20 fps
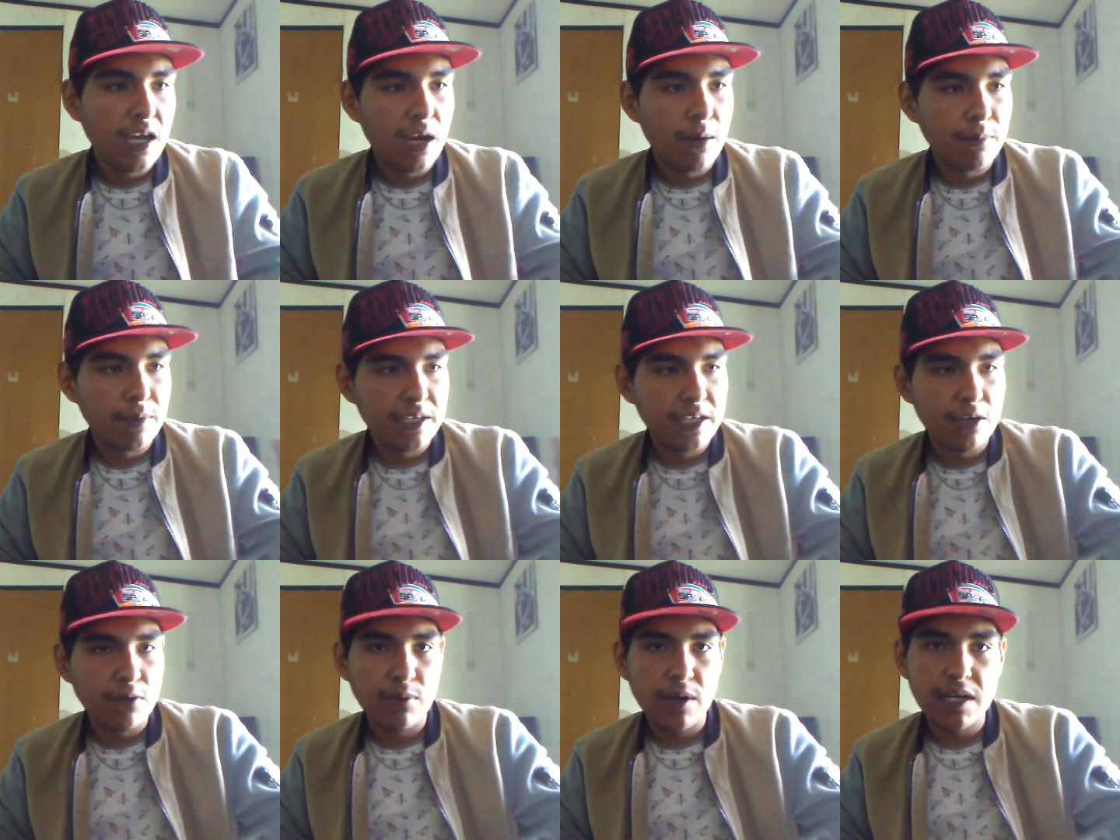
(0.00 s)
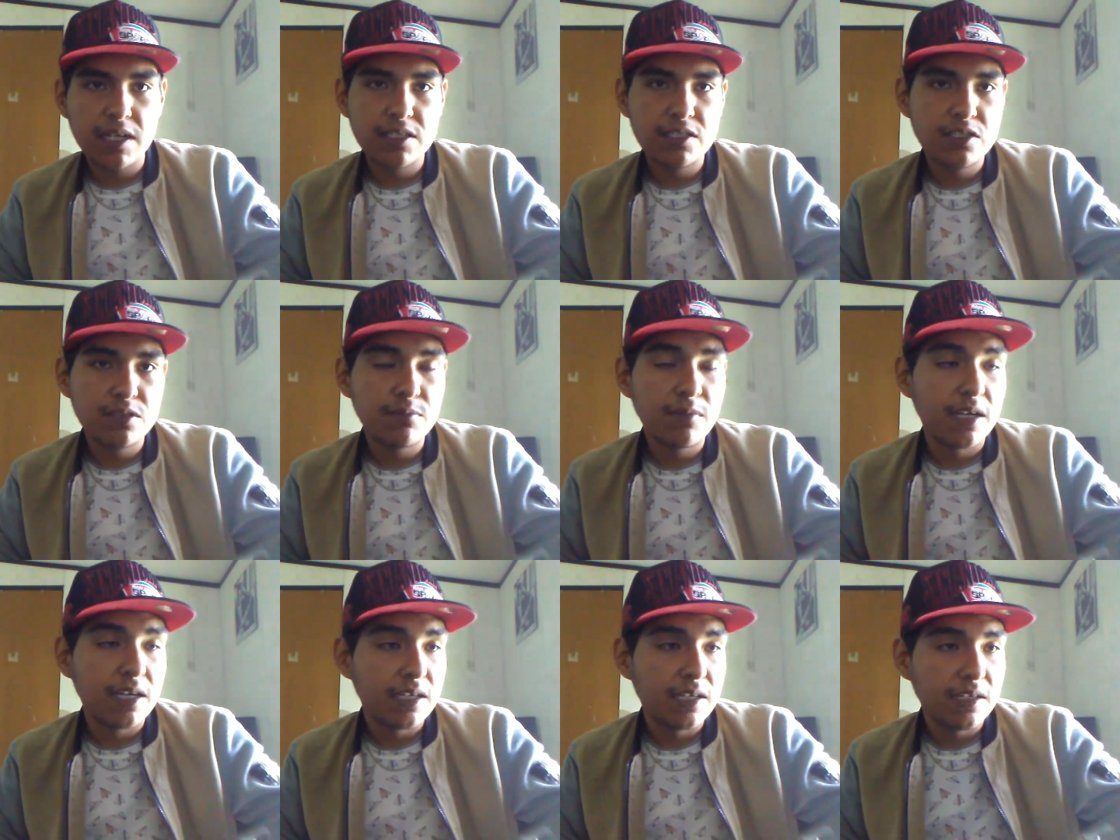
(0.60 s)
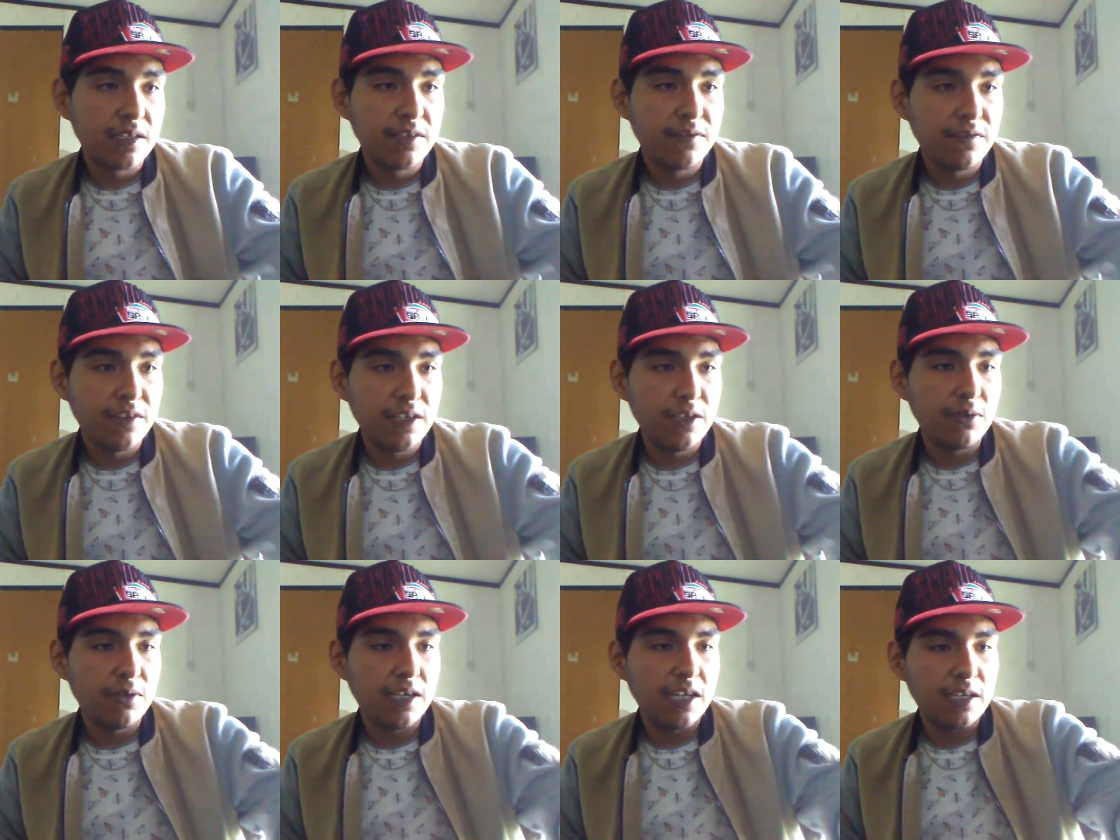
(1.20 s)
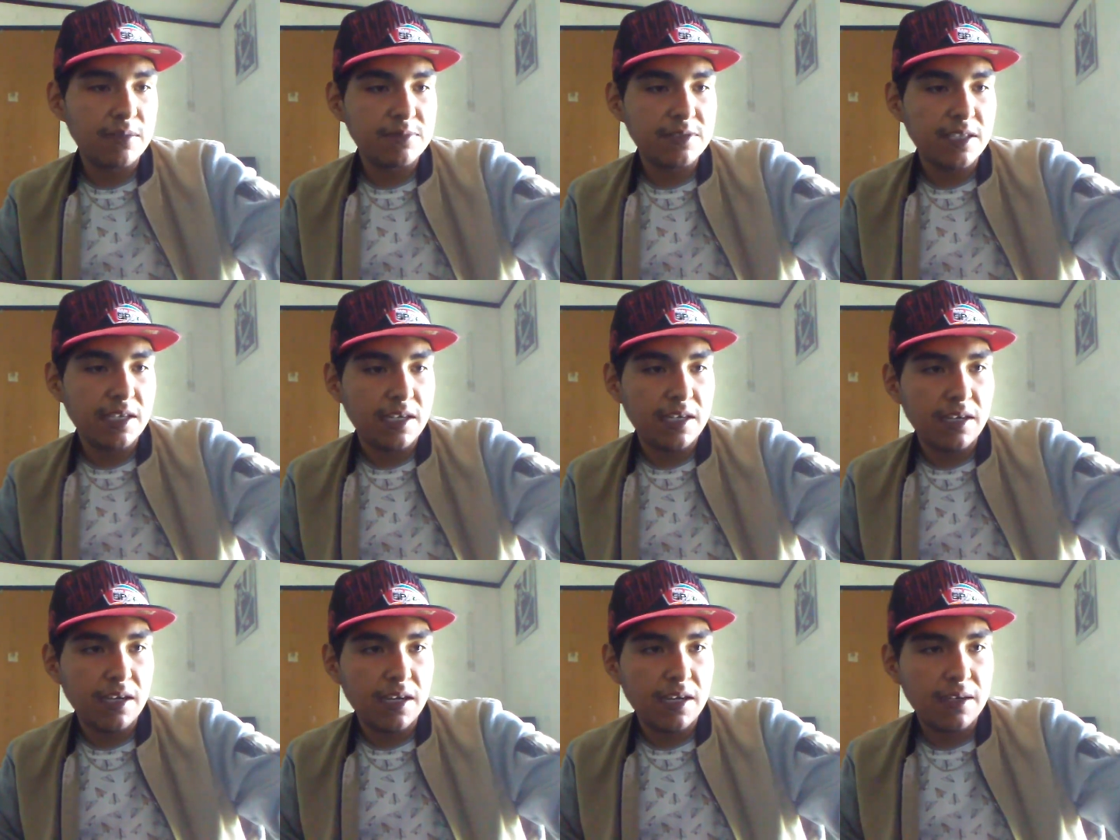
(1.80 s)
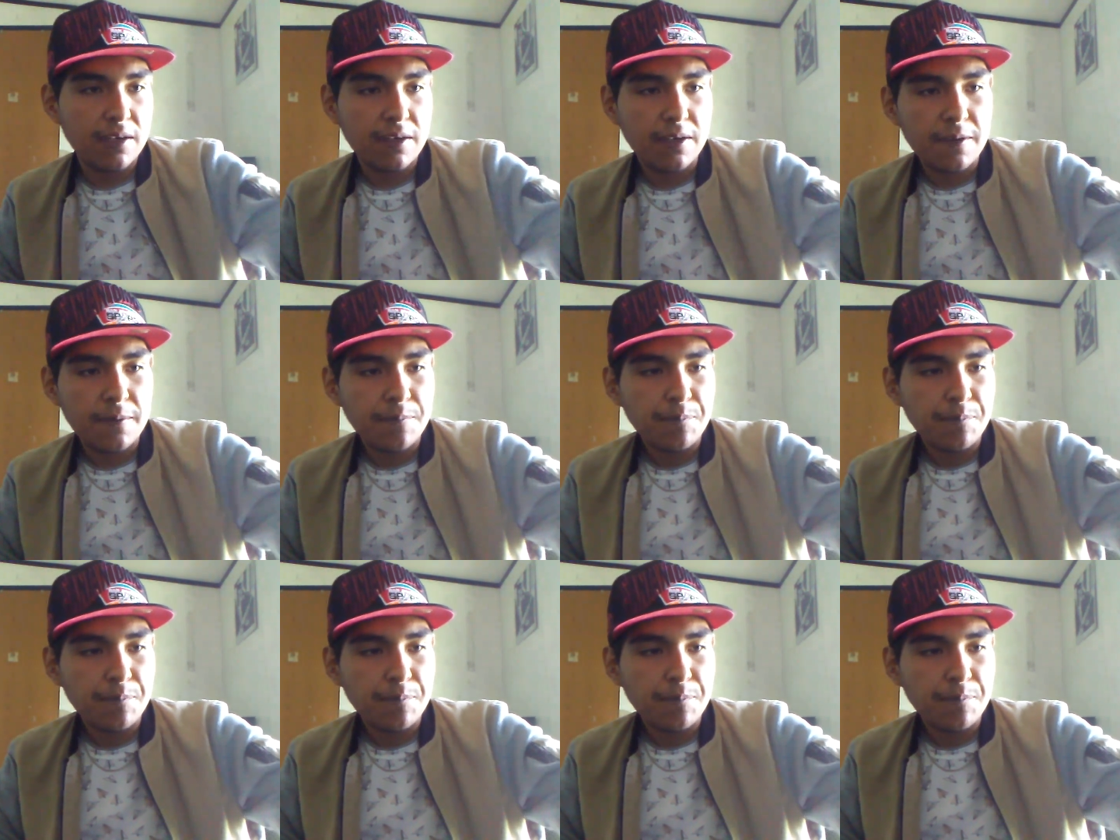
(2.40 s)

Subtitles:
I'm gonna get right into my video games that I got.